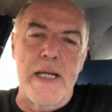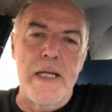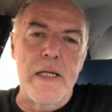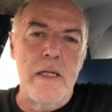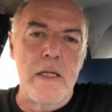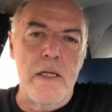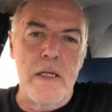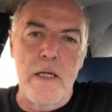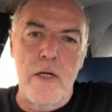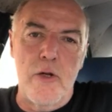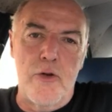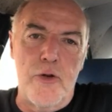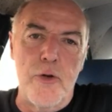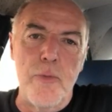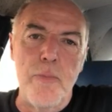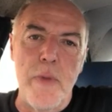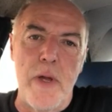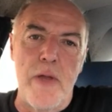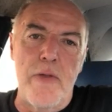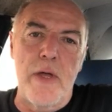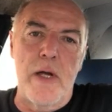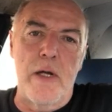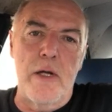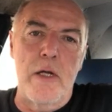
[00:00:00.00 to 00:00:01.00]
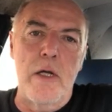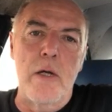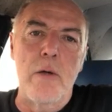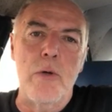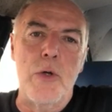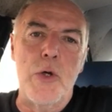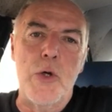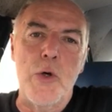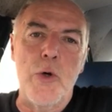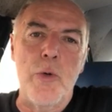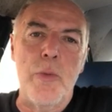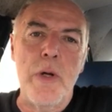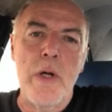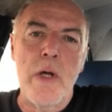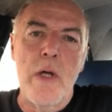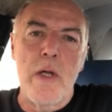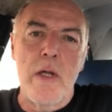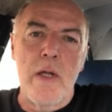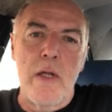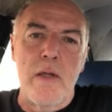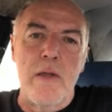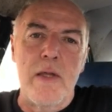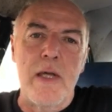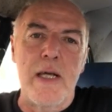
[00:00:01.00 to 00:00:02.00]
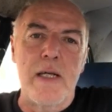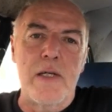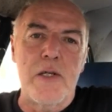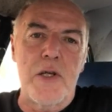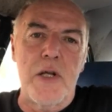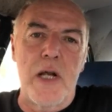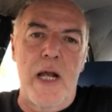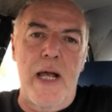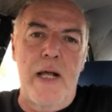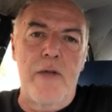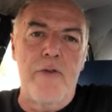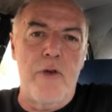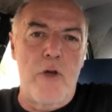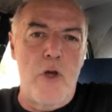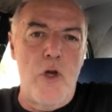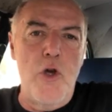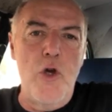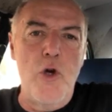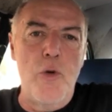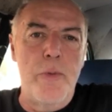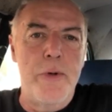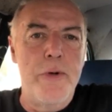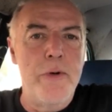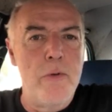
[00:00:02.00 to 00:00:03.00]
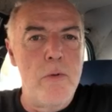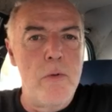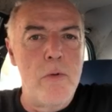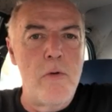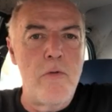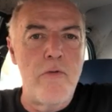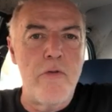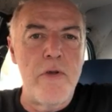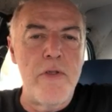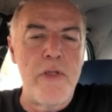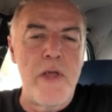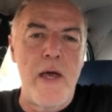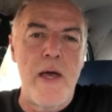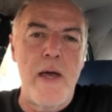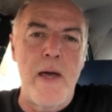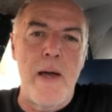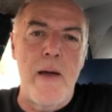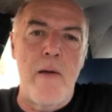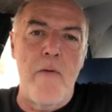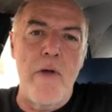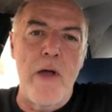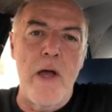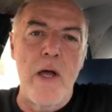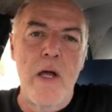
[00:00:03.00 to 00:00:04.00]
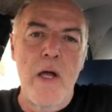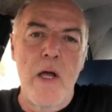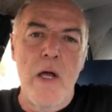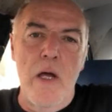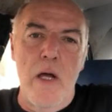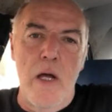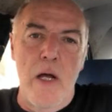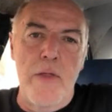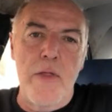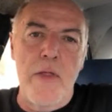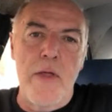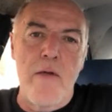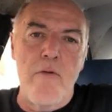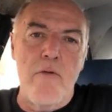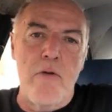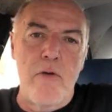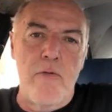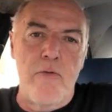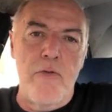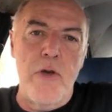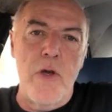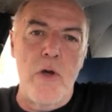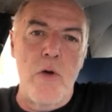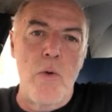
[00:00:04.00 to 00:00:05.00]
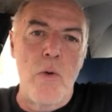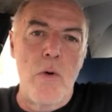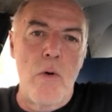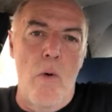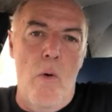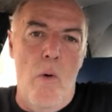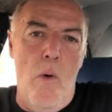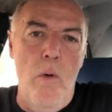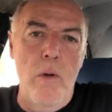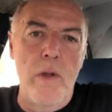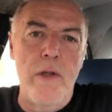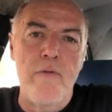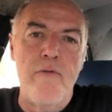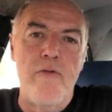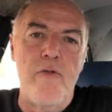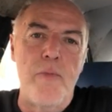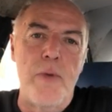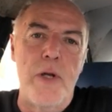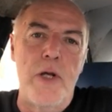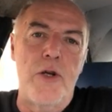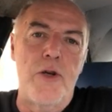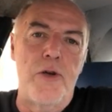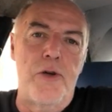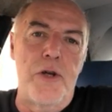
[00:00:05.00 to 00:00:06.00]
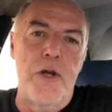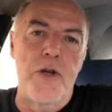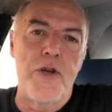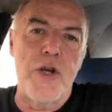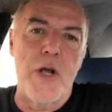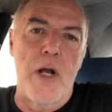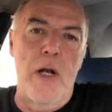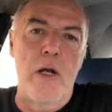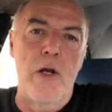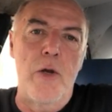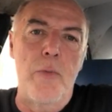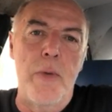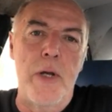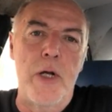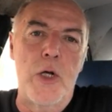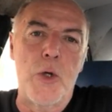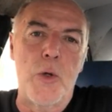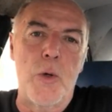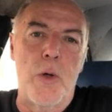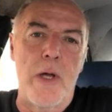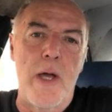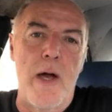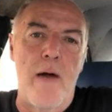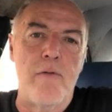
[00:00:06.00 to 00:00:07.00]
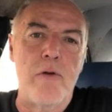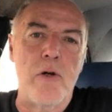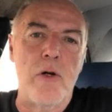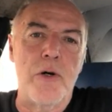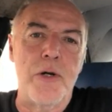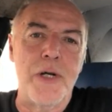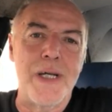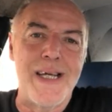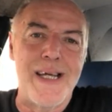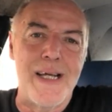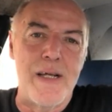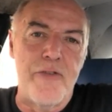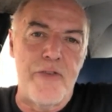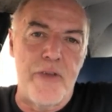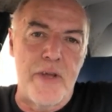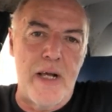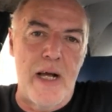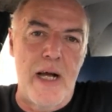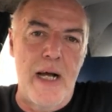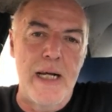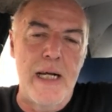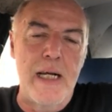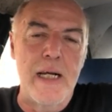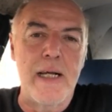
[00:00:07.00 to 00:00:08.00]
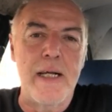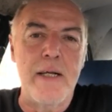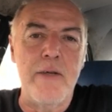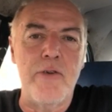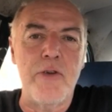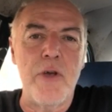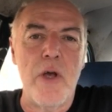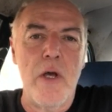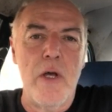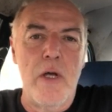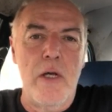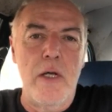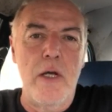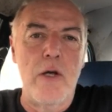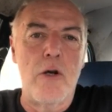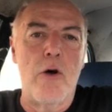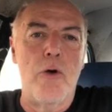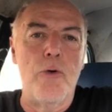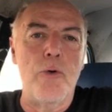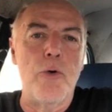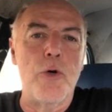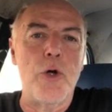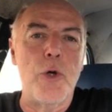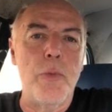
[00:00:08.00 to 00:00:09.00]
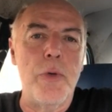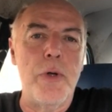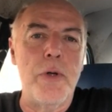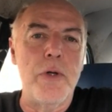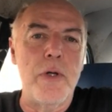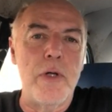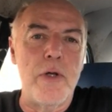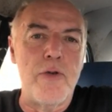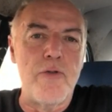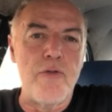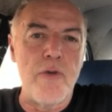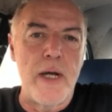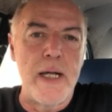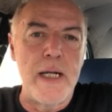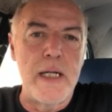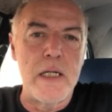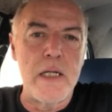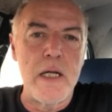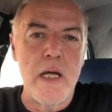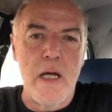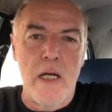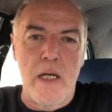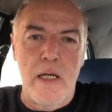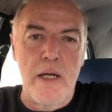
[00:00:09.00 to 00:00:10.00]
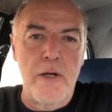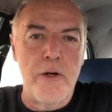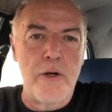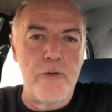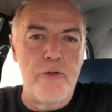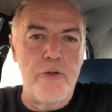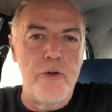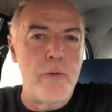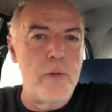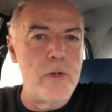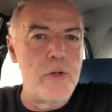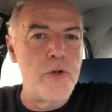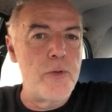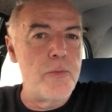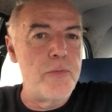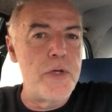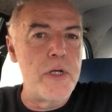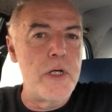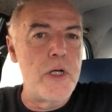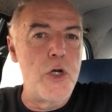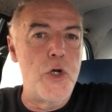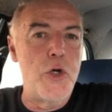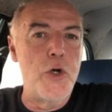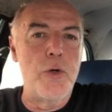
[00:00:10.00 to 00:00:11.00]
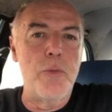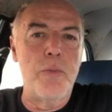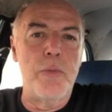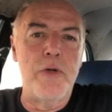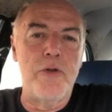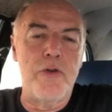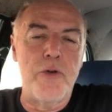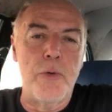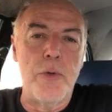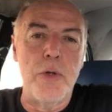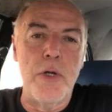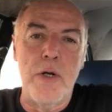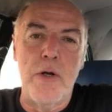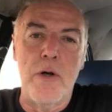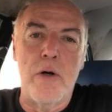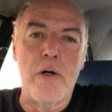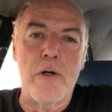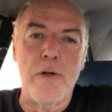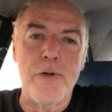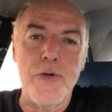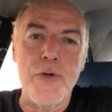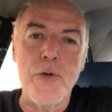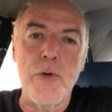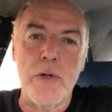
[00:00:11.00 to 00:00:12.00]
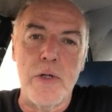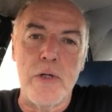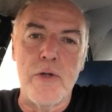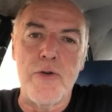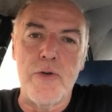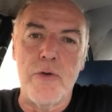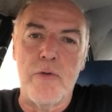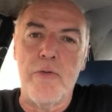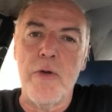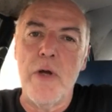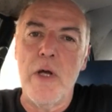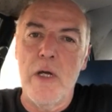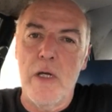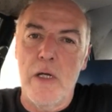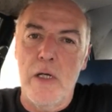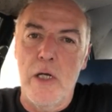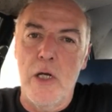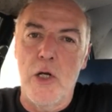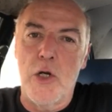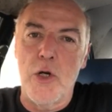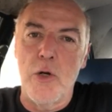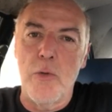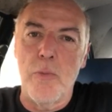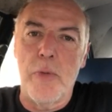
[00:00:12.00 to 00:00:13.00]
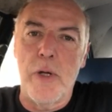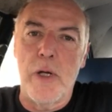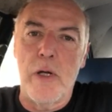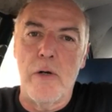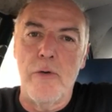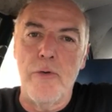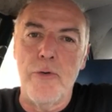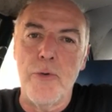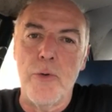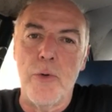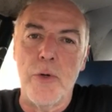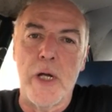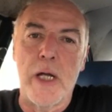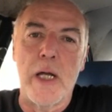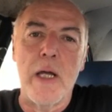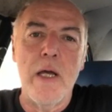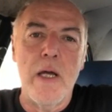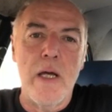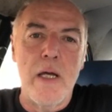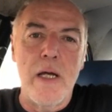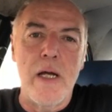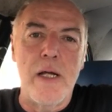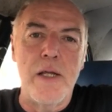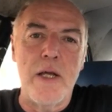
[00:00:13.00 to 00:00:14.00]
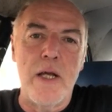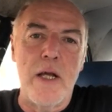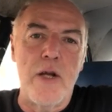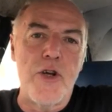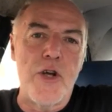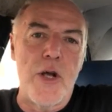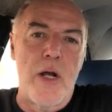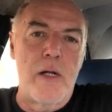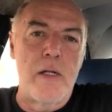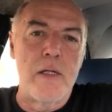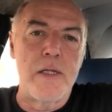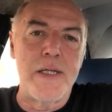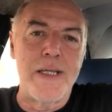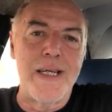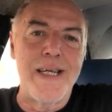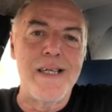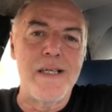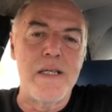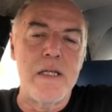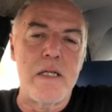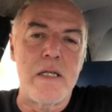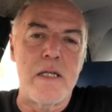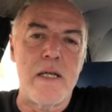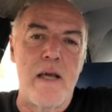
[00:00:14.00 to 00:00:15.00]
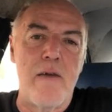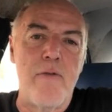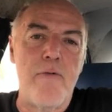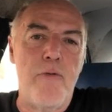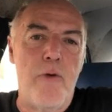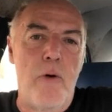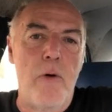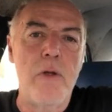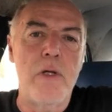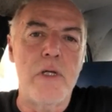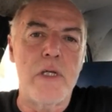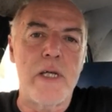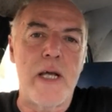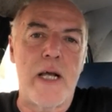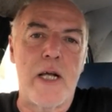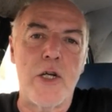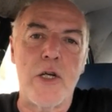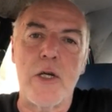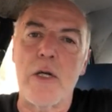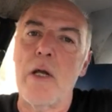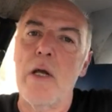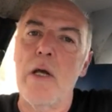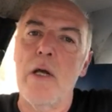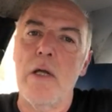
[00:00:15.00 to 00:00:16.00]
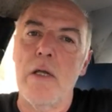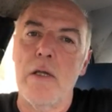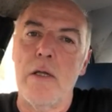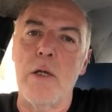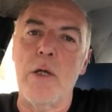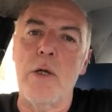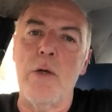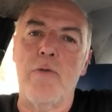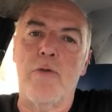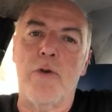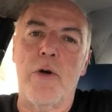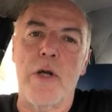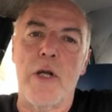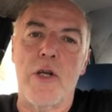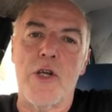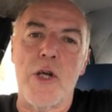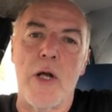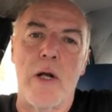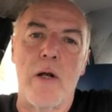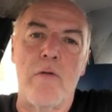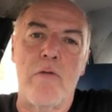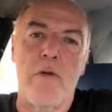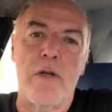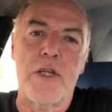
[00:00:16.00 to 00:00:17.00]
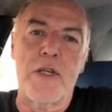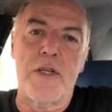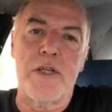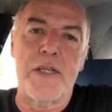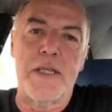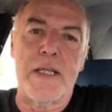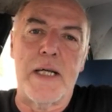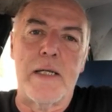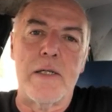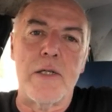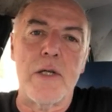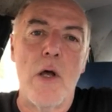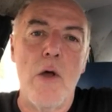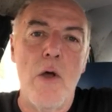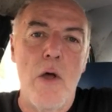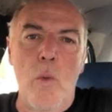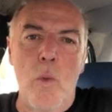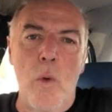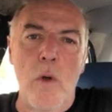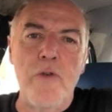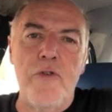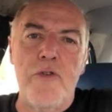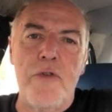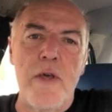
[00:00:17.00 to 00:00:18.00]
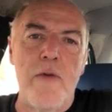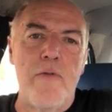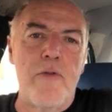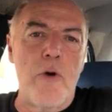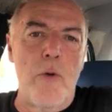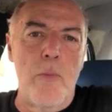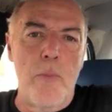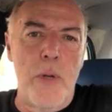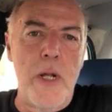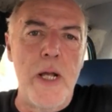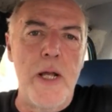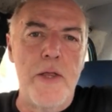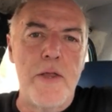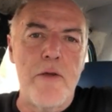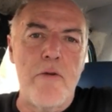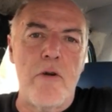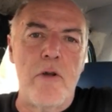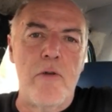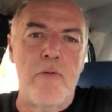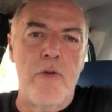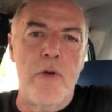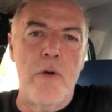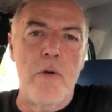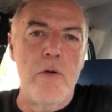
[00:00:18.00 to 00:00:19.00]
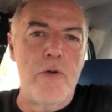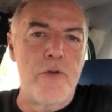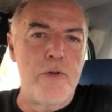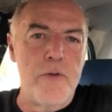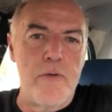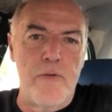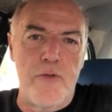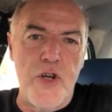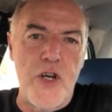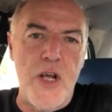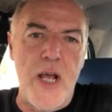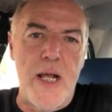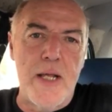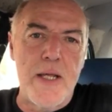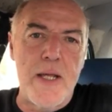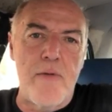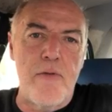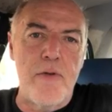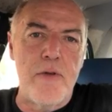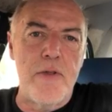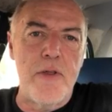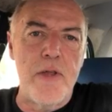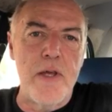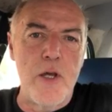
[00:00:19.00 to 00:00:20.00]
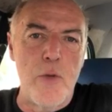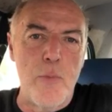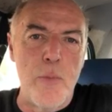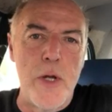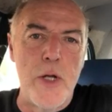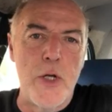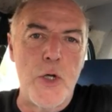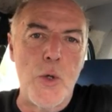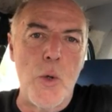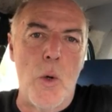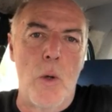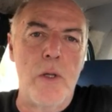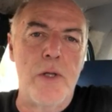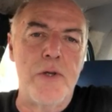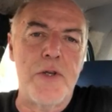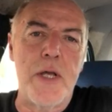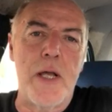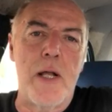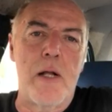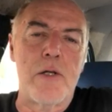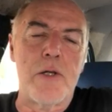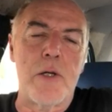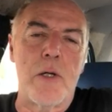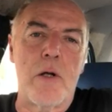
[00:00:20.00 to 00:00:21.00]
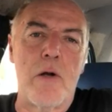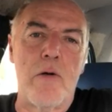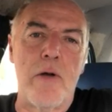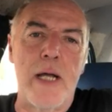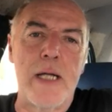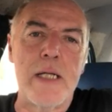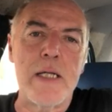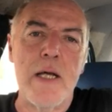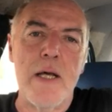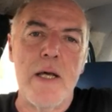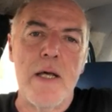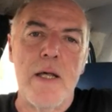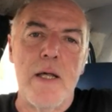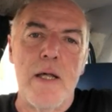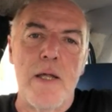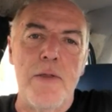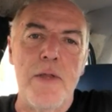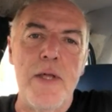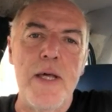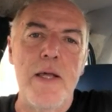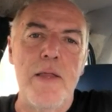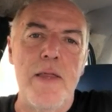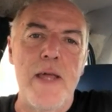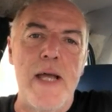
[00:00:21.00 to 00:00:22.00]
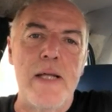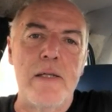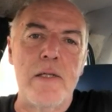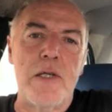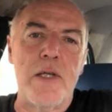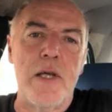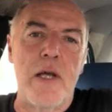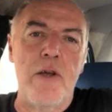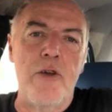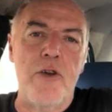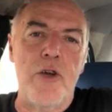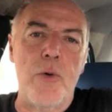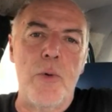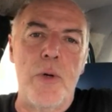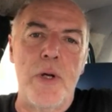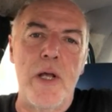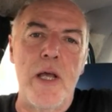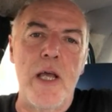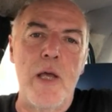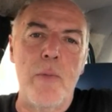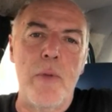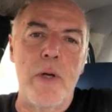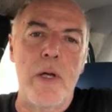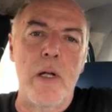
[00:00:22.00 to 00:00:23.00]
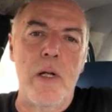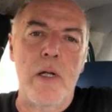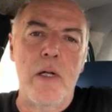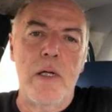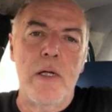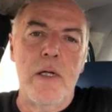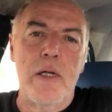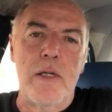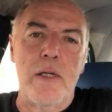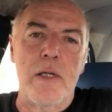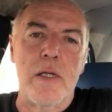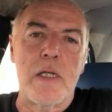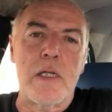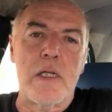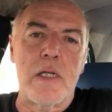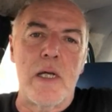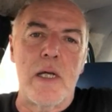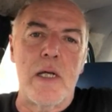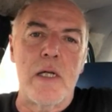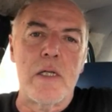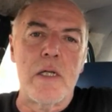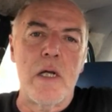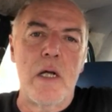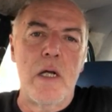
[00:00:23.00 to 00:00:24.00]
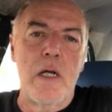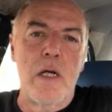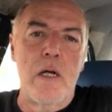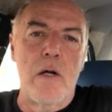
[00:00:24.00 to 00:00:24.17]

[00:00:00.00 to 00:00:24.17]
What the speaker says: in, you submit that to YouTube. They select a human over in their area. And they review all the information on your channel to make sure you haven't gone against the guidelines. You've got no community strikes. You're not doing something you shouldn't be doing. You're not condoning stuff you shouldn't be condoning. And that your channel is nice and safe for the section that you've got your channel registered as. Once they've completed the reviews and they've checked everything and made sure all the details are correct, they then send you an email that says,